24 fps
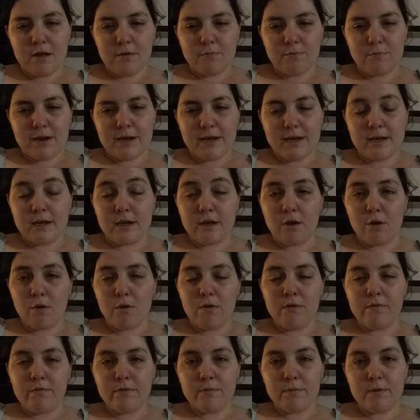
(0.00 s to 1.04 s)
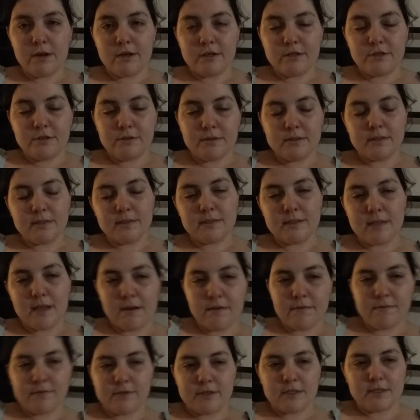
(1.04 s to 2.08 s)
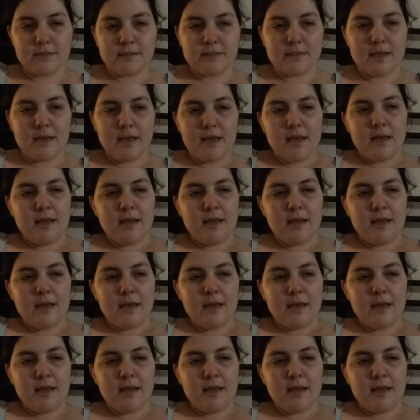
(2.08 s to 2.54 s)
ready to go if you're wearing shoes instead of just